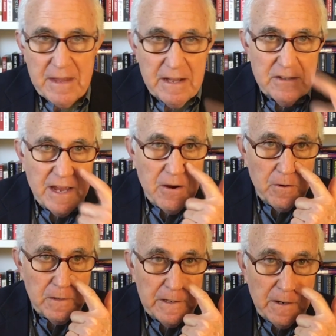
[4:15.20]
A day
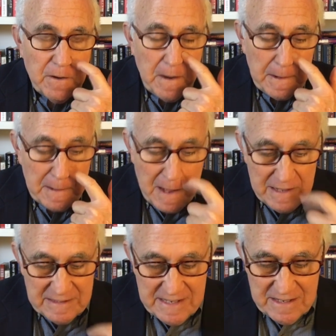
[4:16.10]
earlier, a
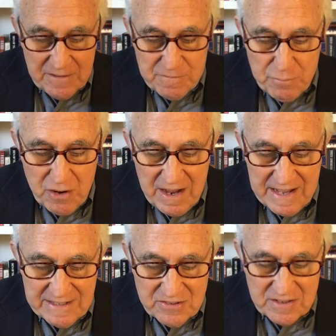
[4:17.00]
colleague of
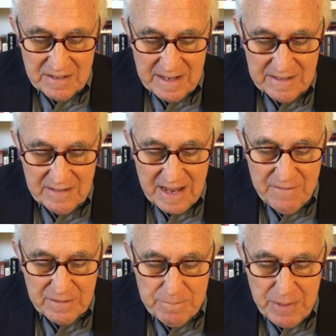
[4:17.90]
Pry's, uh,
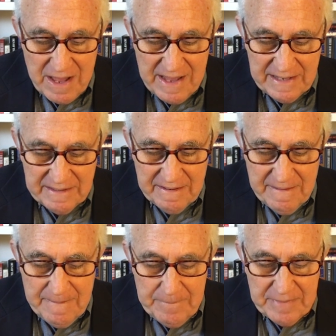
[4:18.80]
David Pyne,
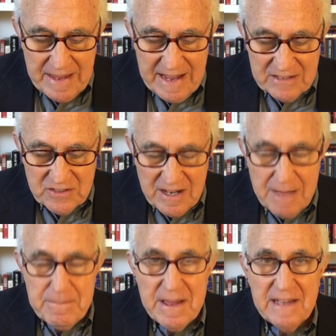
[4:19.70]
has an
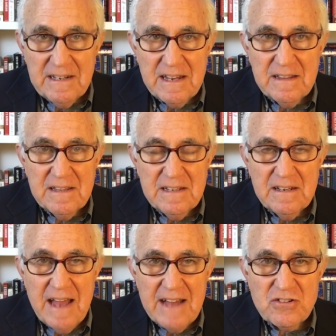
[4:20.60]
op ed in the
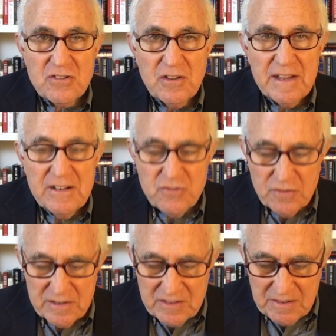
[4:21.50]
National
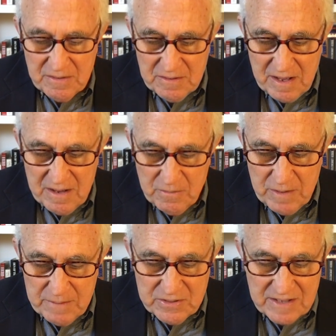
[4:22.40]
Interest uh,
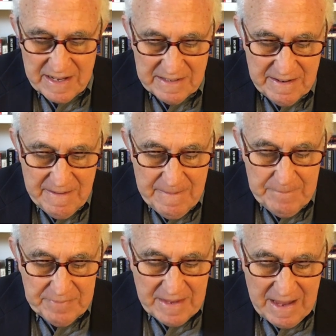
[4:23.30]
website.
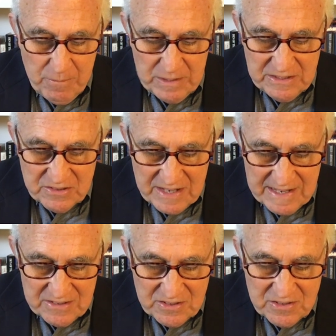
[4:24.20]
And what he
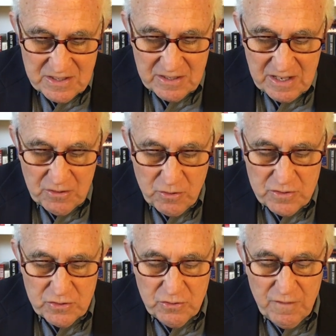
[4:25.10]
says is that in
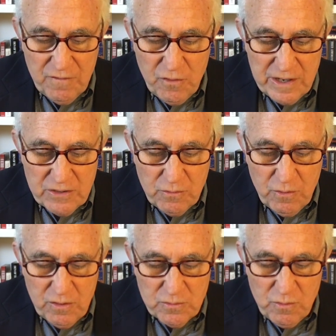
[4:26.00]
order to avoid a
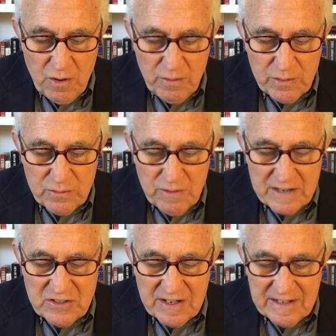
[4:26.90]
world war with
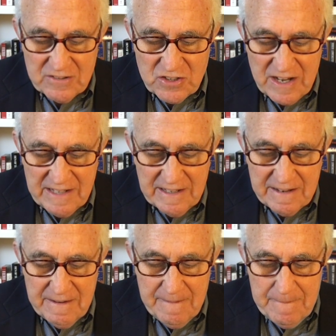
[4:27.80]
Russia and China,